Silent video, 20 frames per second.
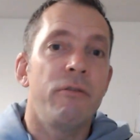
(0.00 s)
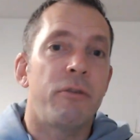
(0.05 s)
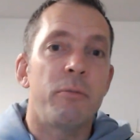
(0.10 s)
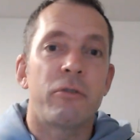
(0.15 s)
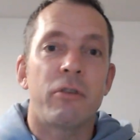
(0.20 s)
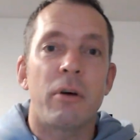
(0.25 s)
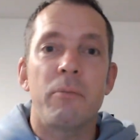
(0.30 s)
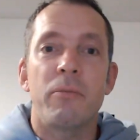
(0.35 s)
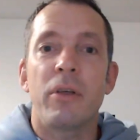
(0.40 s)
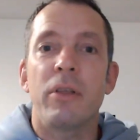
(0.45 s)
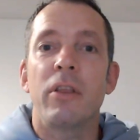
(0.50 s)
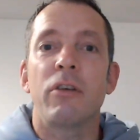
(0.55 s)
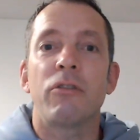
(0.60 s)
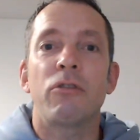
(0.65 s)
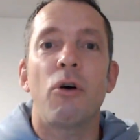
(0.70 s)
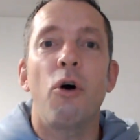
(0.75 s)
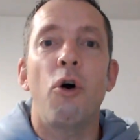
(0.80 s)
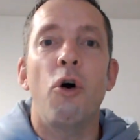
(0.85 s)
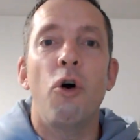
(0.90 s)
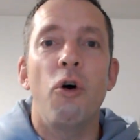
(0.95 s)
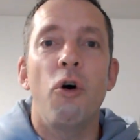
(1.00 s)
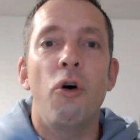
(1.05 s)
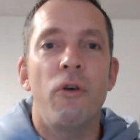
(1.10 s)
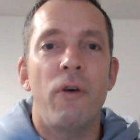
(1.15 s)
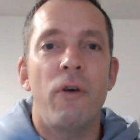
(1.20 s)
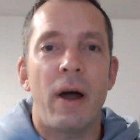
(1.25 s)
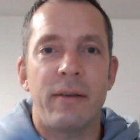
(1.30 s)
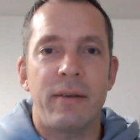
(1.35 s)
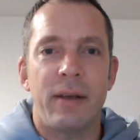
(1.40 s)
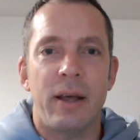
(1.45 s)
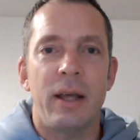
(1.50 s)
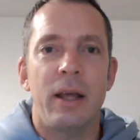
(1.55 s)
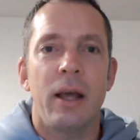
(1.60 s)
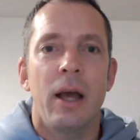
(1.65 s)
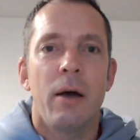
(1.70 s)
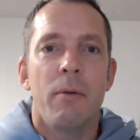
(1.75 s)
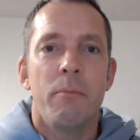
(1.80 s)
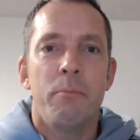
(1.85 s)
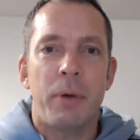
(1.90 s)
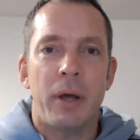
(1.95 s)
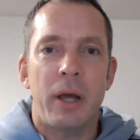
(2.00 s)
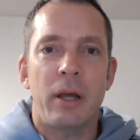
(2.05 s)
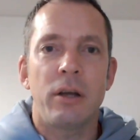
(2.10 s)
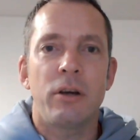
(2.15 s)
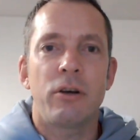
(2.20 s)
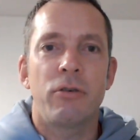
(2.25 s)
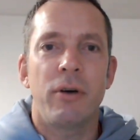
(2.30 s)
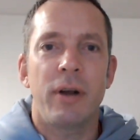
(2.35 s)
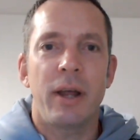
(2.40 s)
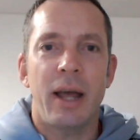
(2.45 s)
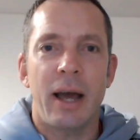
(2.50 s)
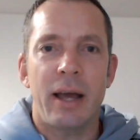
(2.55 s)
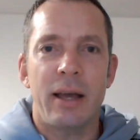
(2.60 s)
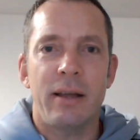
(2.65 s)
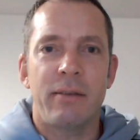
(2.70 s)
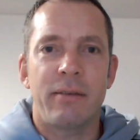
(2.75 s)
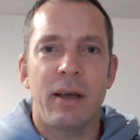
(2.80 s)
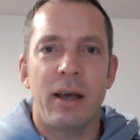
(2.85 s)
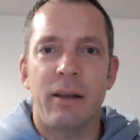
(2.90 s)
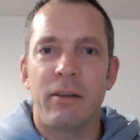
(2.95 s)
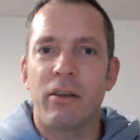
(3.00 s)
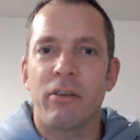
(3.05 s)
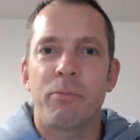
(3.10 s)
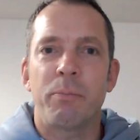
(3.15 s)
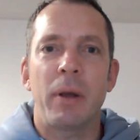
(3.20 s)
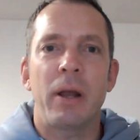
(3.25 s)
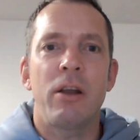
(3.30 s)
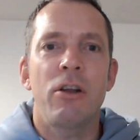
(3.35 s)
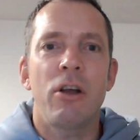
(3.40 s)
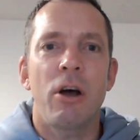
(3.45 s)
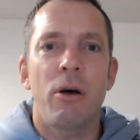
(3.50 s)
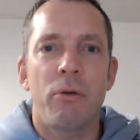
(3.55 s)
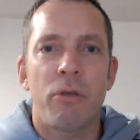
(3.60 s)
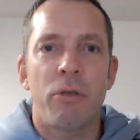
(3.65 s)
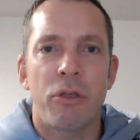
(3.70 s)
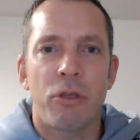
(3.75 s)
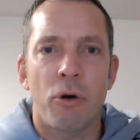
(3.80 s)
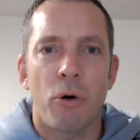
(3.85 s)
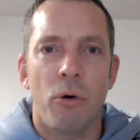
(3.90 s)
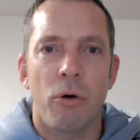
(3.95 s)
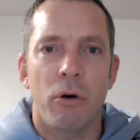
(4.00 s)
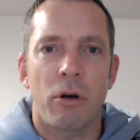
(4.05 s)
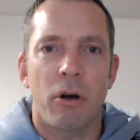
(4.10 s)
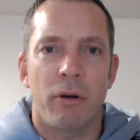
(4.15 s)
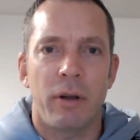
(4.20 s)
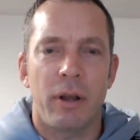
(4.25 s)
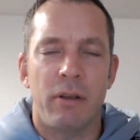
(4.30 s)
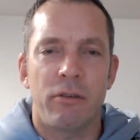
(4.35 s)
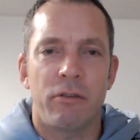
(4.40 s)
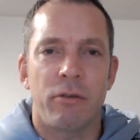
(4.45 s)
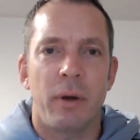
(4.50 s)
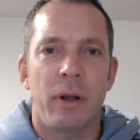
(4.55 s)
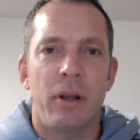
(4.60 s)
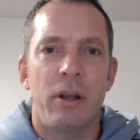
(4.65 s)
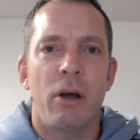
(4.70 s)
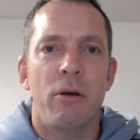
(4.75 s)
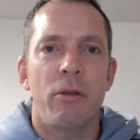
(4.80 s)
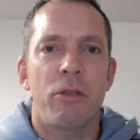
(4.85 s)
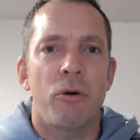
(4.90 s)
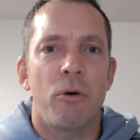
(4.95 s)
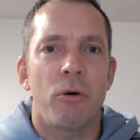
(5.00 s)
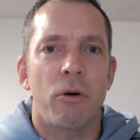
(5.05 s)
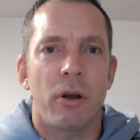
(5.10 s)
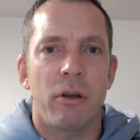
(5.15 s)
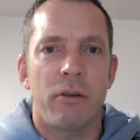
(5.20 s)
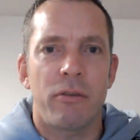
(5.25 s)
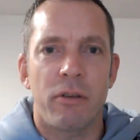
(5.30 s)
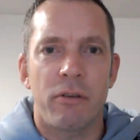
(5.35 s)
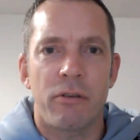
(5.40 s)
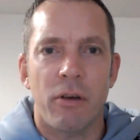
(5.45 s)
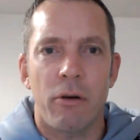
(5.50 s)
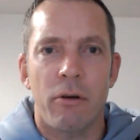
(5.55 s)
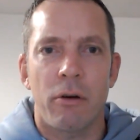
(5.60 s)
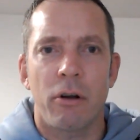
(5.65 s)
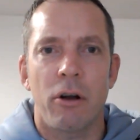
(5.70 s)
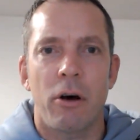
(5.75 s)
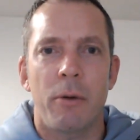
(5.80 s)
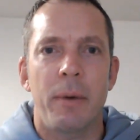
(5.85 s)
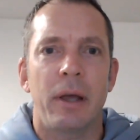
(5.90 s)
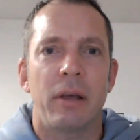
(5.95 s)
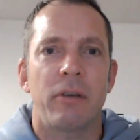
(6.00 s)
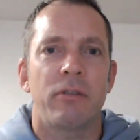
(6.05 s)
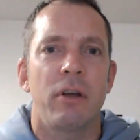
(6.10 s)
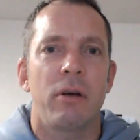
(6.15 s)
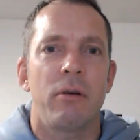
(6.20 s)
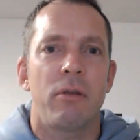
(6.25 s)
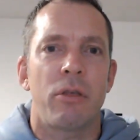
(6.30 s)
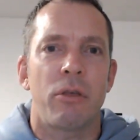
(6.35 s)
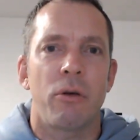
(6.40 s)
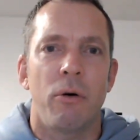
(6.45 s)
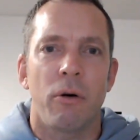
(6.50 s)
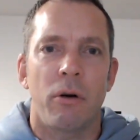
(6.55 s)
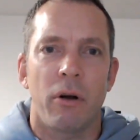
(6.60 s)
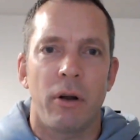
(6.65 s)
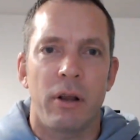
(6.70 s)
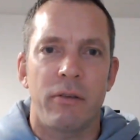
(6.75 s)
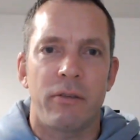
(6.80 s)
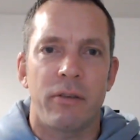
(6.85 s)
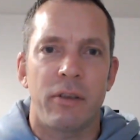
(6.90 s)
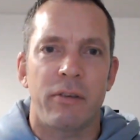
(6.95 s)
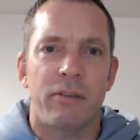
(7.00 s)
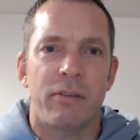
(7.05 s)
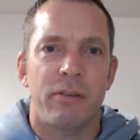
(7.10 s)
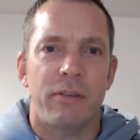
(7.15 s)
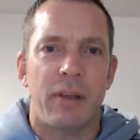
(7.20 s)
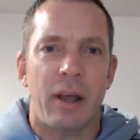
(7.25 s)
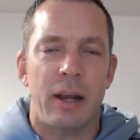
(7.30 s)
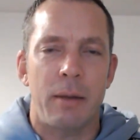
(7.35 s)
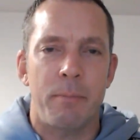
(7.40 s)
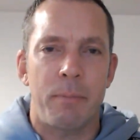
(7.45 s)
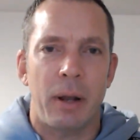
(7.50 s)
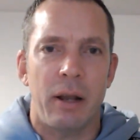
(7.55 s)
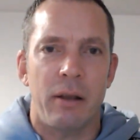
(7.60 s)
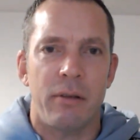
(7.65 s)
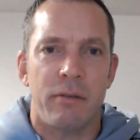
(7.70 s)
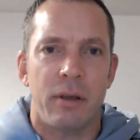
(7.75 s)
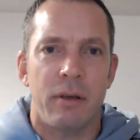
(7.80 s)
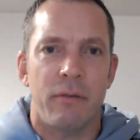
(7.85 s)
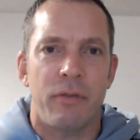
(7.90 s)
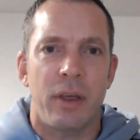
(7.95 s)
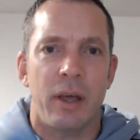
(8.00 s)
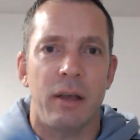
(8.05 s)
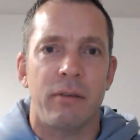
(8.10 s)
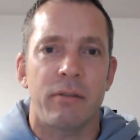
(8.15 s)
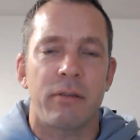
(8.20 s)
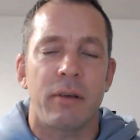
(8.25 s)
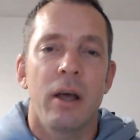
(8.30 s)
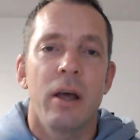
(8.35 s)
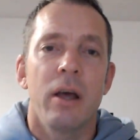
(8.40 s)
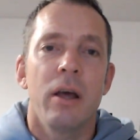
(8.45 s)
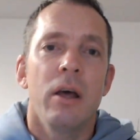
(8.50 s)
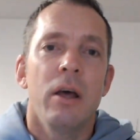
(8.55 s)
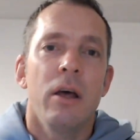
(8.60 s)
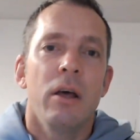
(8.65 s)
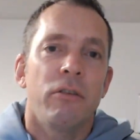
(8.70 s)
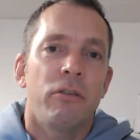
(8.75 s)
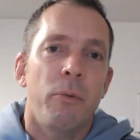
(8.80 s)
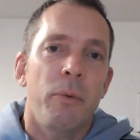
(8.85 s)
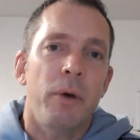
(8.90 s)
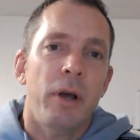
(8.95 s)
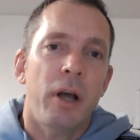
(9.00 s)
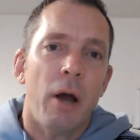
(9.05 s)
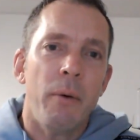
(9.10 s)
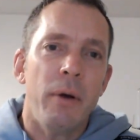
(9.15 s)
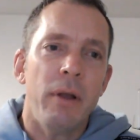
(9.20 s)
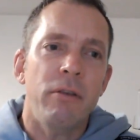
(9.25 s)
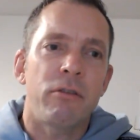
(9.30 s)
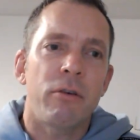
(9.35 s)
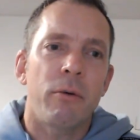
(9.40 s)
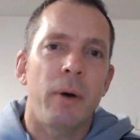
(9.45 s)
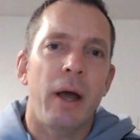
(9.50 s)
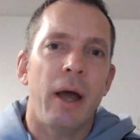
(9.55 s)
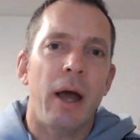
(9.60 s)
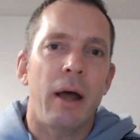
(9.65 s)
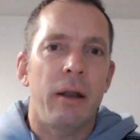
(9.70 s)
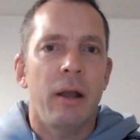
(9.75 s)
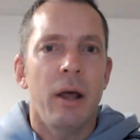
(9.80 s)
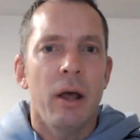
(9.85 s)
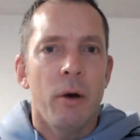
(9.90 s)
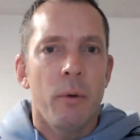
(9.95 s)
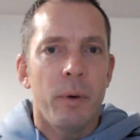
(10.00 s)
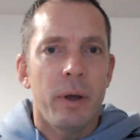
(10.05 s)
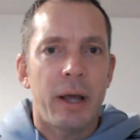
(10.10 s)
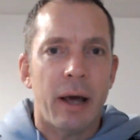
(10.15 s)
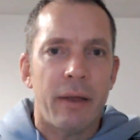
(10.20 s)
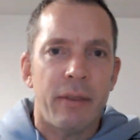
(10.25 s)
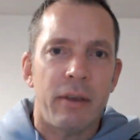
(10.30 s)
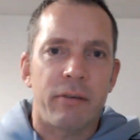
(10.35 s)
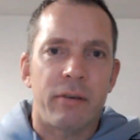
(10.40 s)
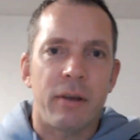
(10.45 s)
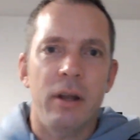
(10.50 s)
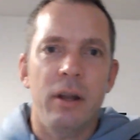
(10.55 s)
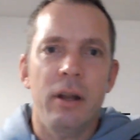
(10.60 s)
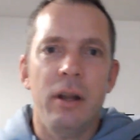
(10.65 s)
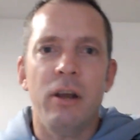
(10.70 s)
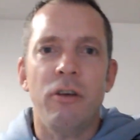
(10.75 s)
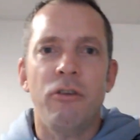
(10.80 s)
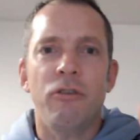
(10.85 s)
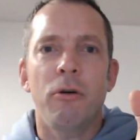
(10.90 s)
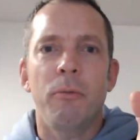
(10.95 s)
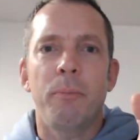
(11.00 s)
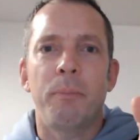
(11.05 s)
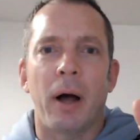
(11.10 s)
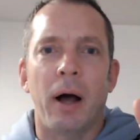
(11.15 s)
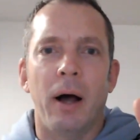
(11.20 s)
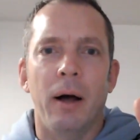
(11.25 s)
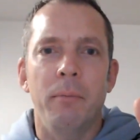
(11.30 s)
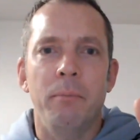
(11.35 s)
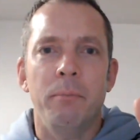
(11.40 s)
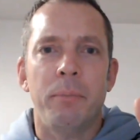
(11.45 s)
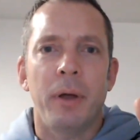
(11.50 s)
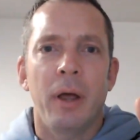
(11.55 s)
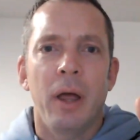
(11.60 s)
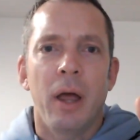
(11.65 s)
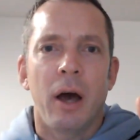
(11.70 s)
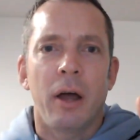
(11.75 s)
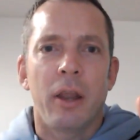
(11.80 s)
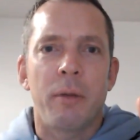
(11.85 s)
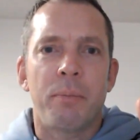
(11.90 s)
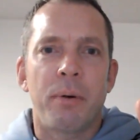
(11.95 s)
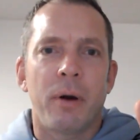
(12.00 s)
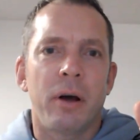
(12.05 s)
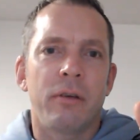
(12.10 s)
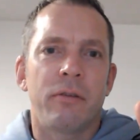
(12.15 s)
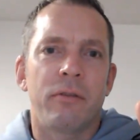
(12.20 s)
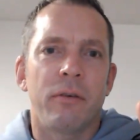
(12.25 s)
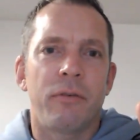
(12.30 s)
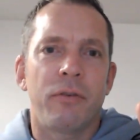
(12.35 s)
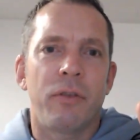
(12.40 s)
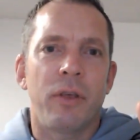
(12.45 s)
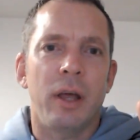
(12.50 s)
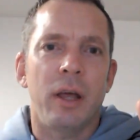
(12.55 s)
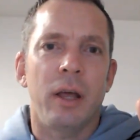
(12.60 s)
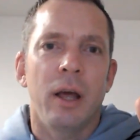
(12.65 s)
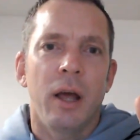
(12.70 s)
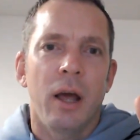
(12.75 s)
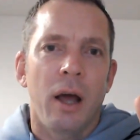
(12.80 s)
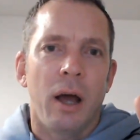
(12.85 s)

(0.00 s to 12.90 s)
from something that's already being created. There's been no thought gone into it, no thought gone into the tokenomics, no thought gone into the sustainability of this. So we go into it and we get this initial pump on the price of the